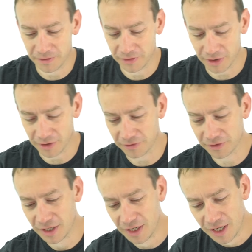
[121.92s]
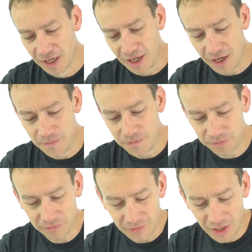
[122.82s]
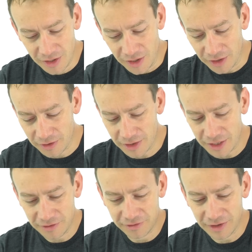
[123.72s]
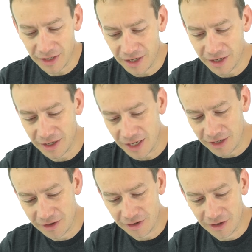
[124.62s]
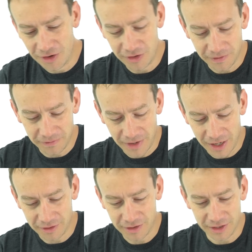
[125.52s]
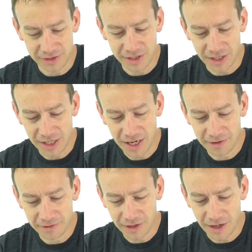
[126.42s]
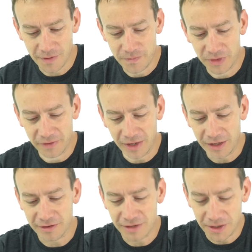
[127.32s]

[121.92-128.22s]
for science. Um, other things uh, include the fact that, uh, yeah, um, for English